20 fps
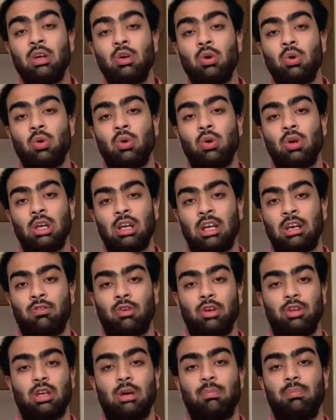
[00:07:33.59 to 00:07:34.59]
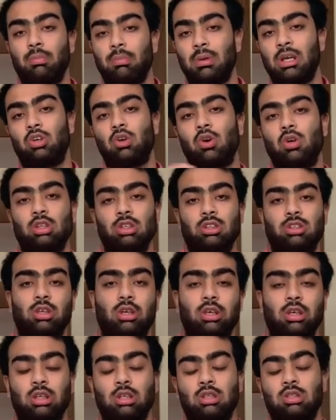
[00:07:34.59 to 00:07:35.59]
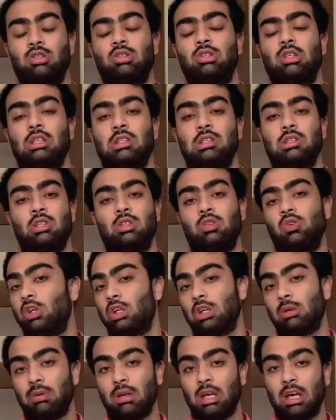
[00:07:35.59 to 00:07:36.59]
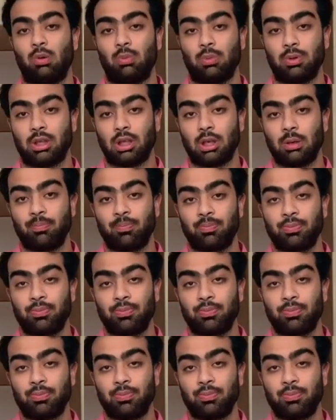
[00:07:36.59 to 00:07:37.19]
go on, like for example, McDonald's careers, and you can apply over there.